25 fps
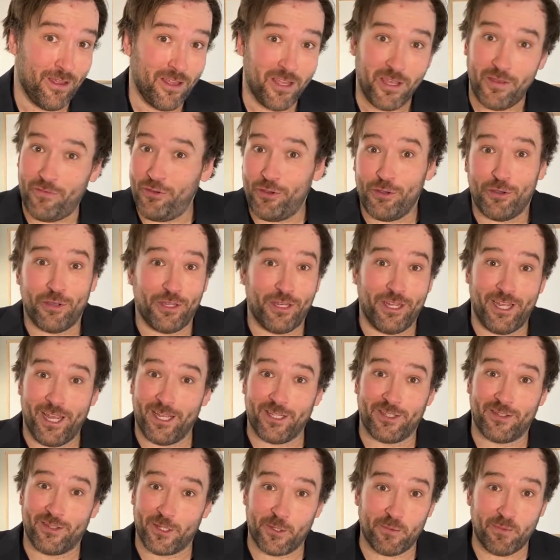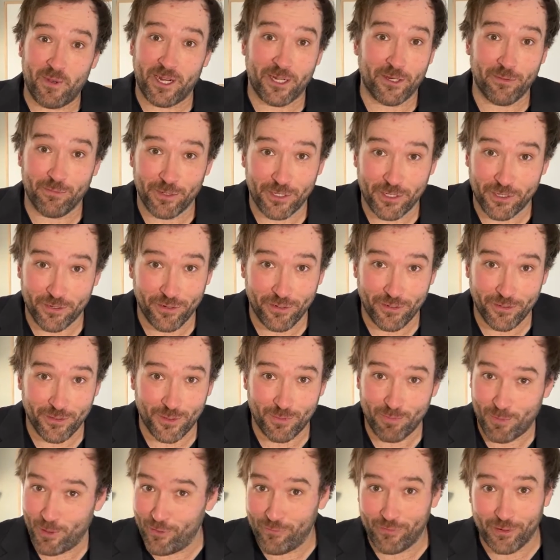If you could guess expected
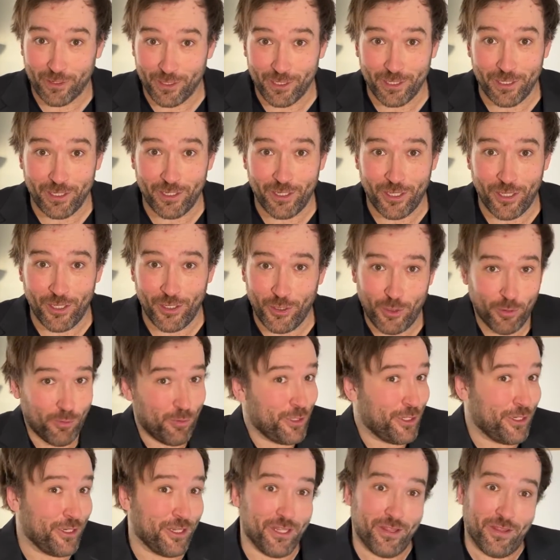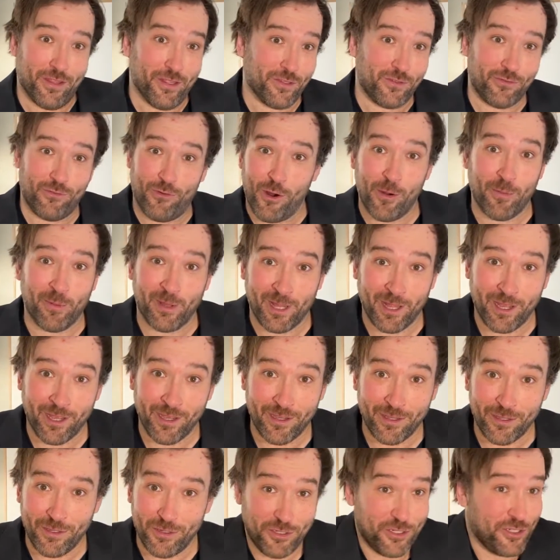returns perfectly, you wouldn't need this formula.
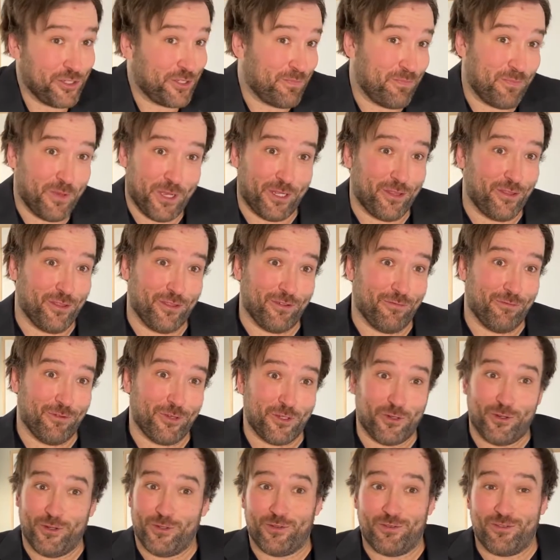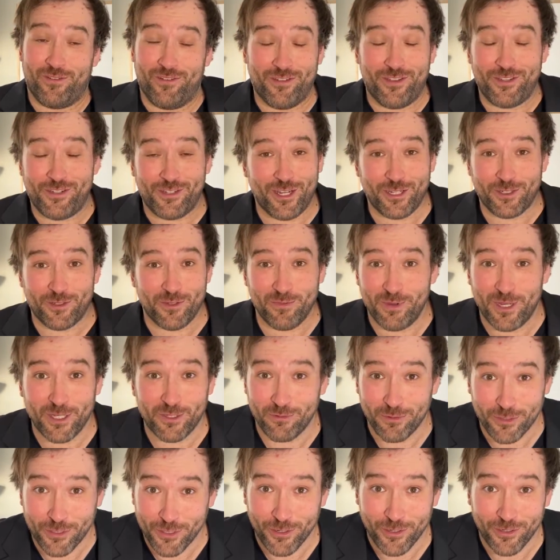You just pick the returns, stocks with the
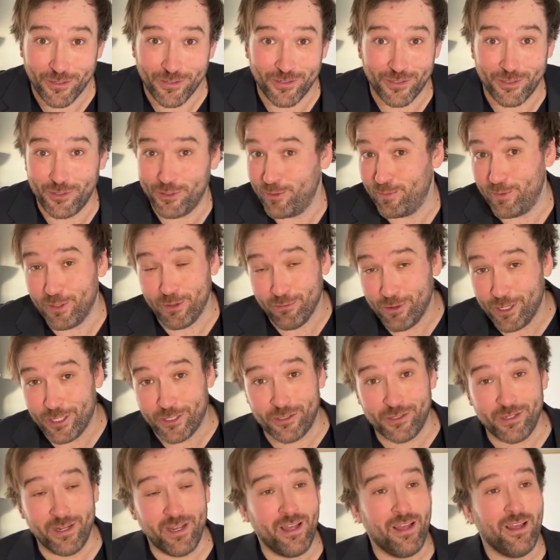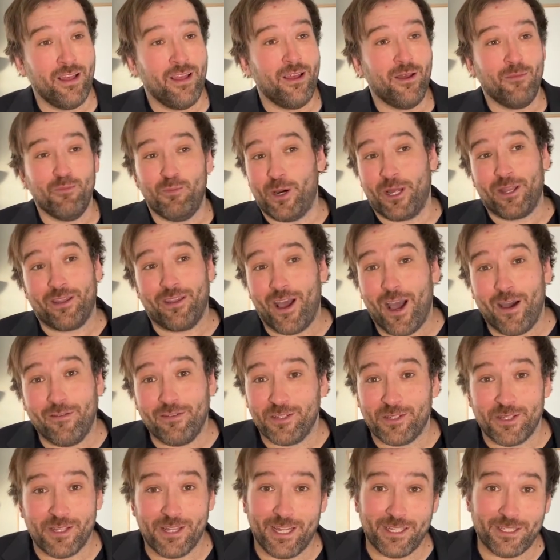best returns, and you'd be rich. But
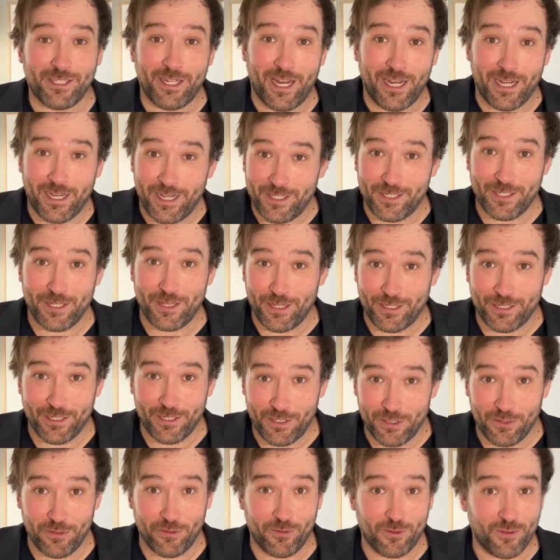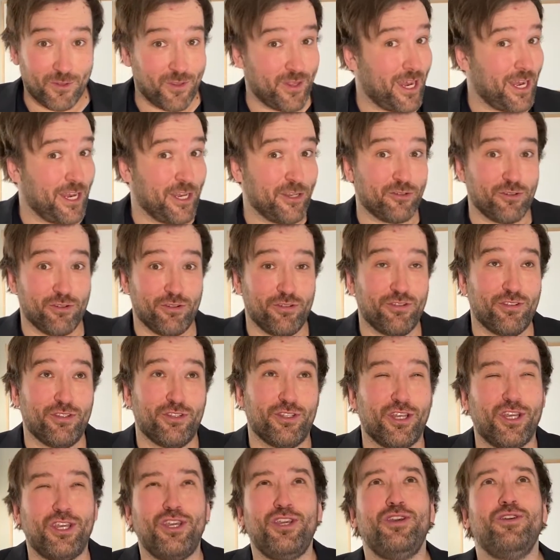obviously that's not an easy thing to do, so that introduces
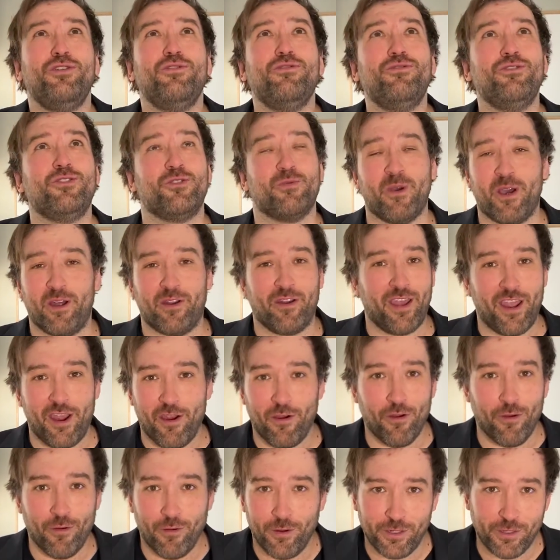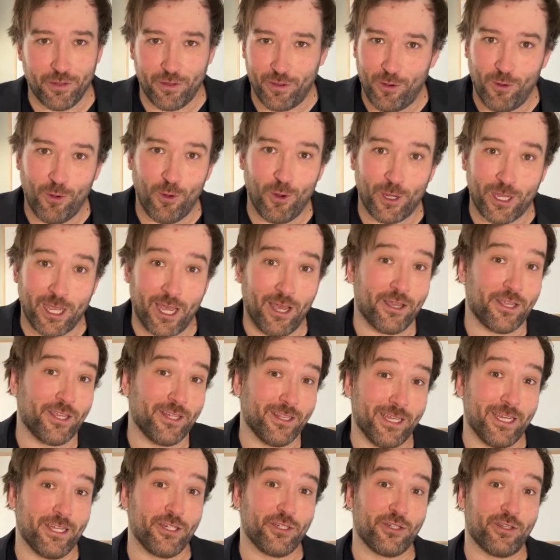a huge amount of error into the whole
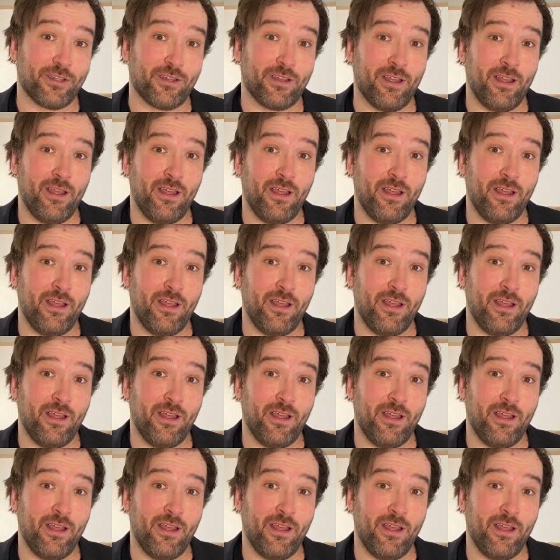calculation.